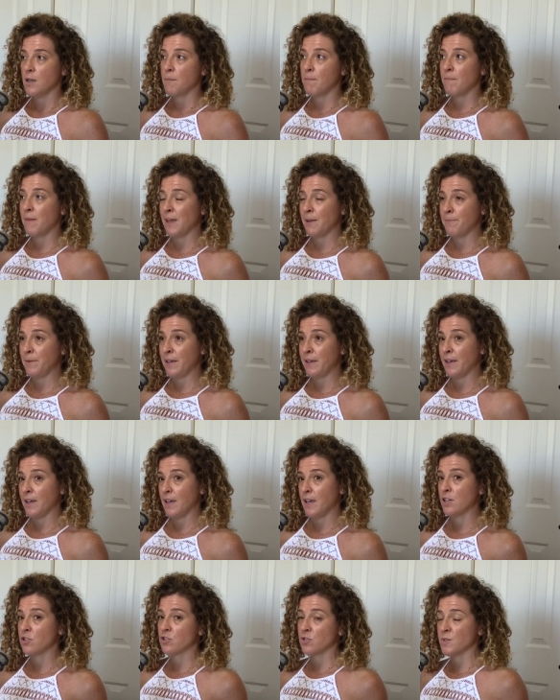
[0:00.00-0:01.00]

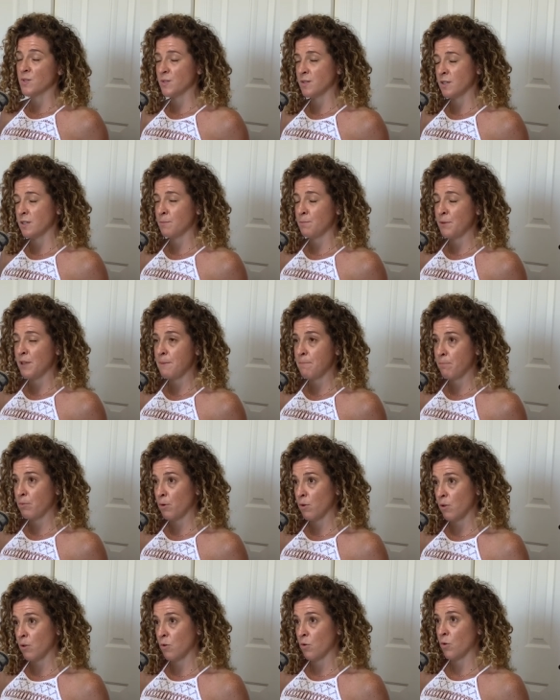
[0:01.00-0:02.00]
maybe interested
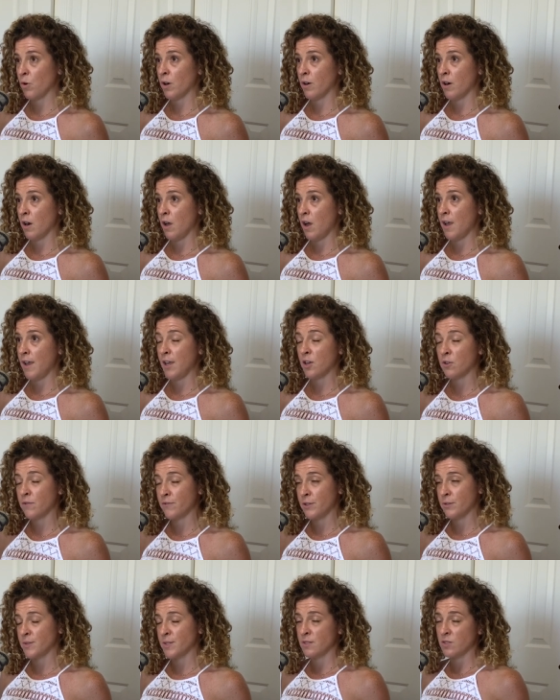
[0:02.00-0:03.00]
people or
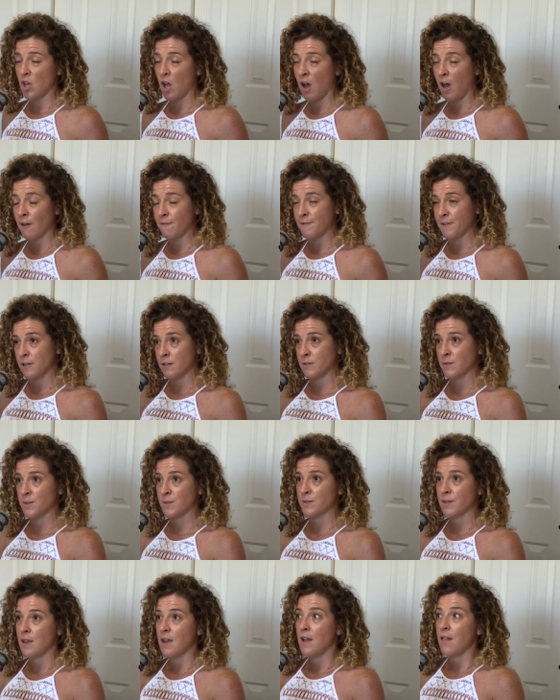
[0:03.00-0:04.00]
interviews into
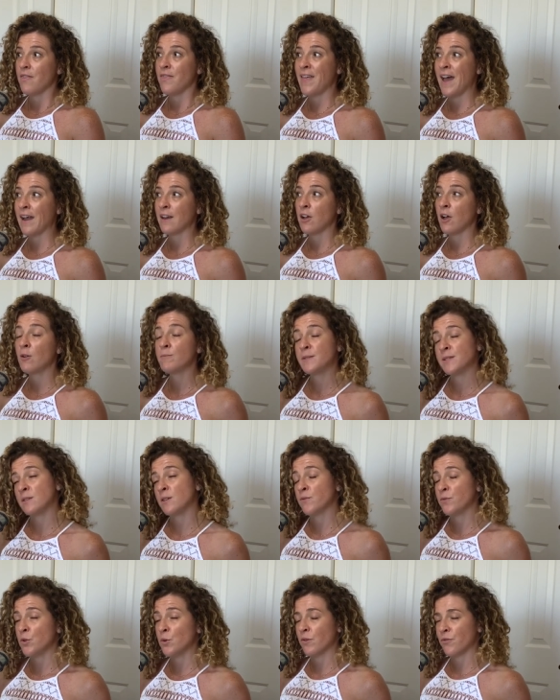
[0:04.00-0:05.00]
offers? That helps
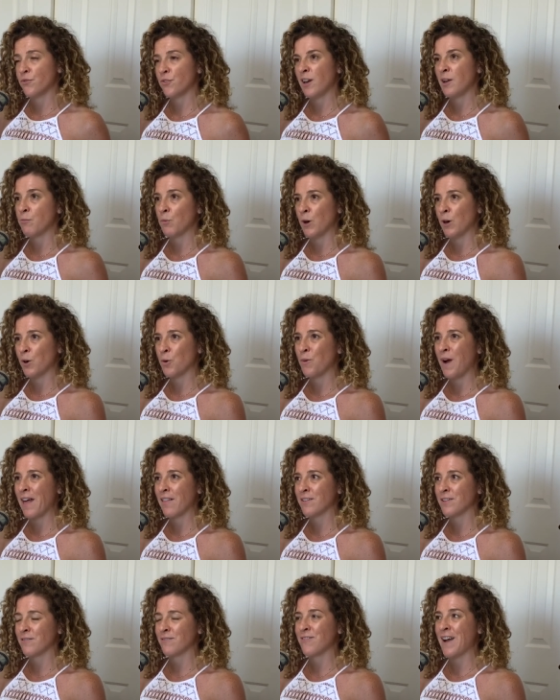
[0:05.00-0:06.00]
give you a framework
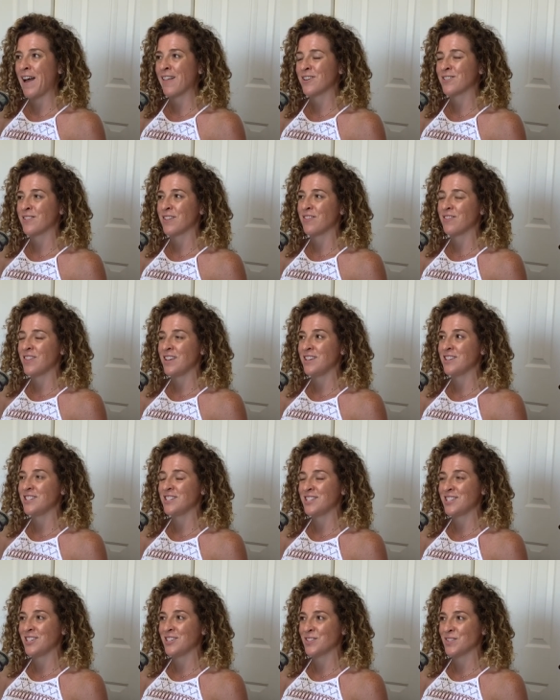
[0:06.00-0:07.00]
rather rather than
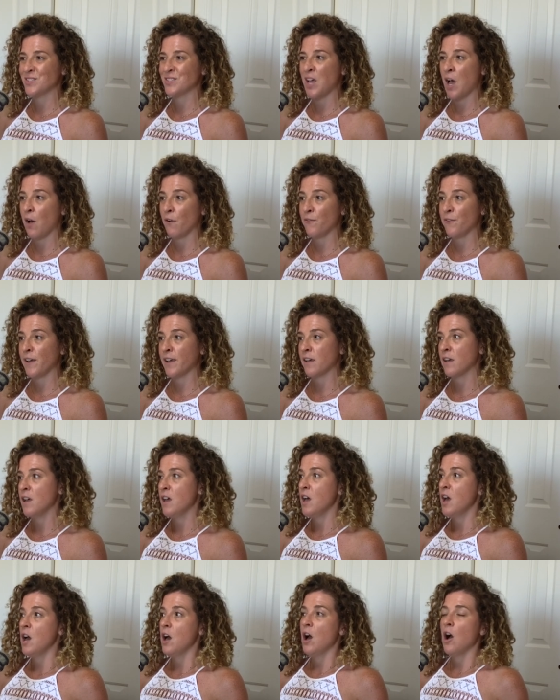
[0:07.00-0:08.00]
thinking to yourself like,
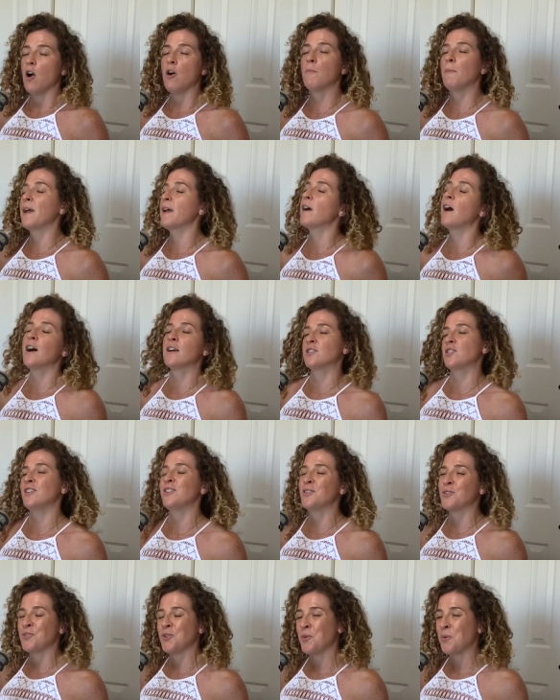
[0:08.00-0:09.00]
oh my gosh, I
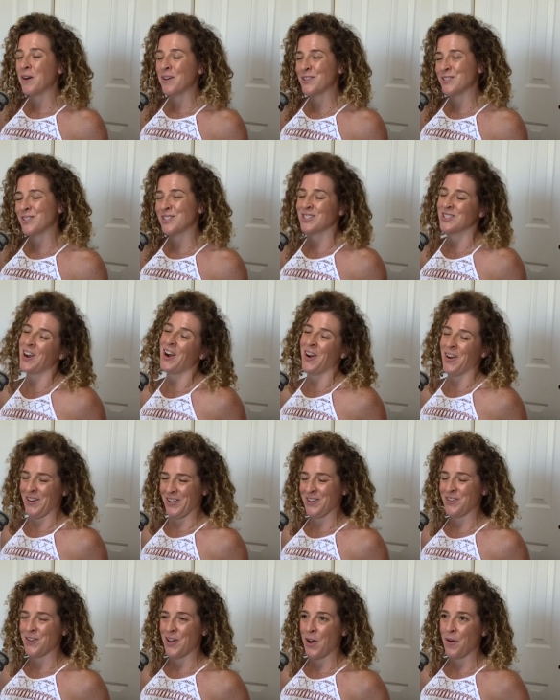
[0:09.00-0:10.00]
don't know where to
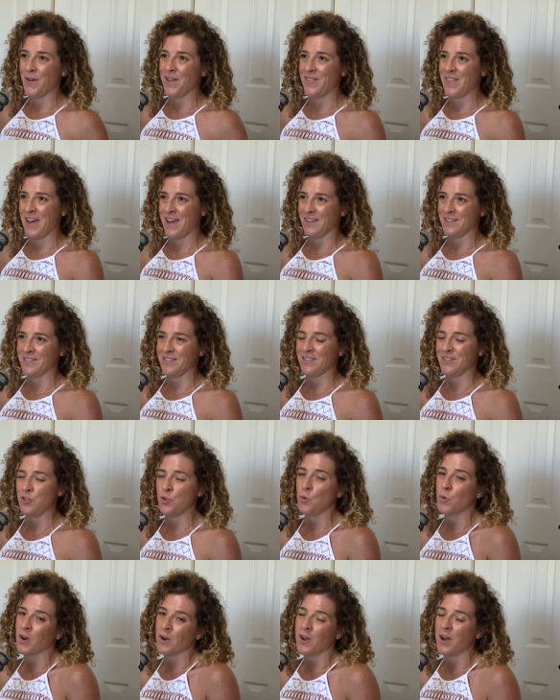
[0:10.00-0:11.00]
start, you know, and then
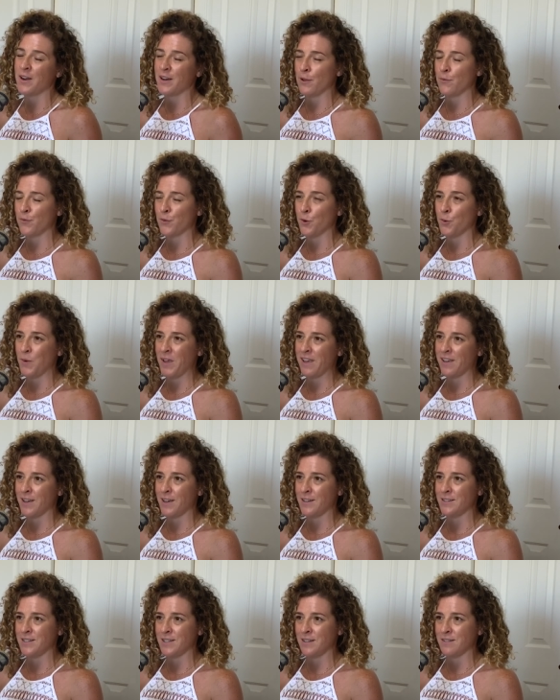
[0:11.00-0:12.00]
you work on it for a
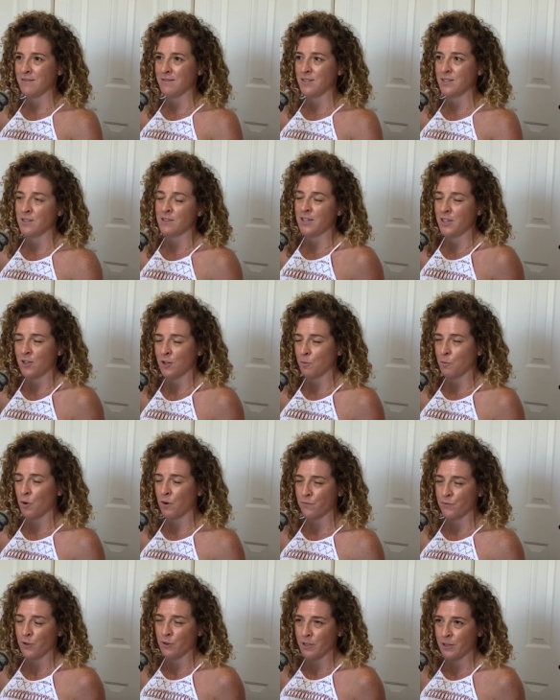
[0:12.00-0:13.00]
weekend and delete your
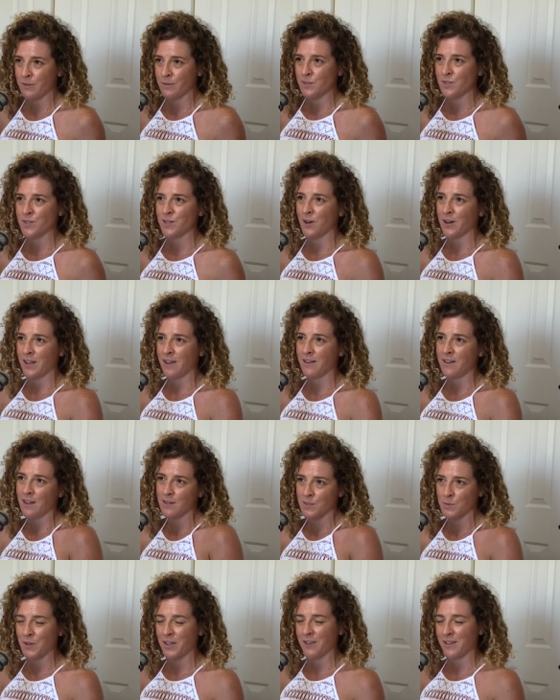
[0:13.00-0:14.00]
portfolio and start again
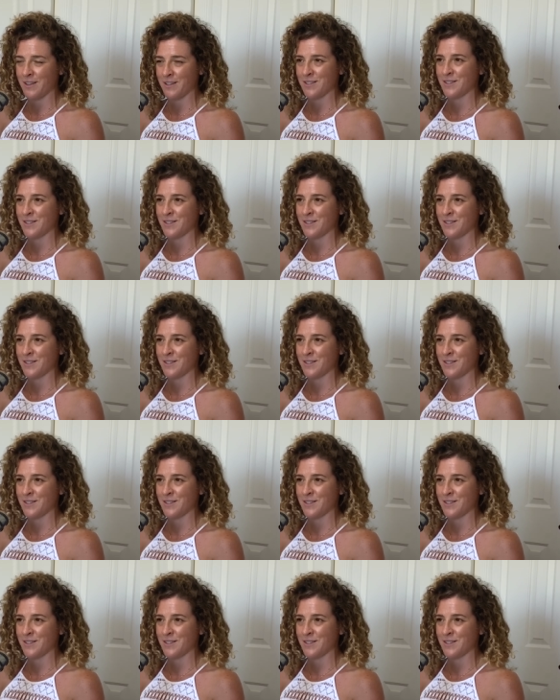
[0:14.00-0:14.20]
next weekend.